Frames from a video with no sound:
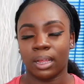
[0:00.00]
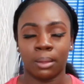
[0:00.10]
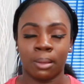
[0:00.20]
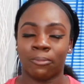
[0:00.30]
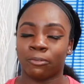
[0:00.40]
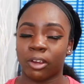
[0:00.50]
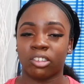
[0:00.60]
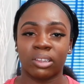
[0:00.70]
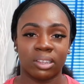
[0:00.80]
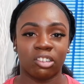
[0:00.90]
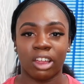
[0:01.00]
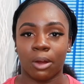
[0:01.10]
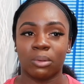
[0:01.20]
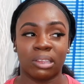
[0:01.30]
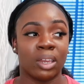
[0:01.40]
uh, a fresh scented
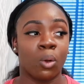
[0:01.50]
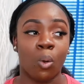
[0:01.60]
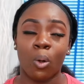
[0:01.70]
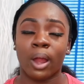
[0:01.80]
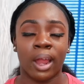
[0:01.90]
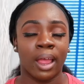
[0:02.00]
shower routine or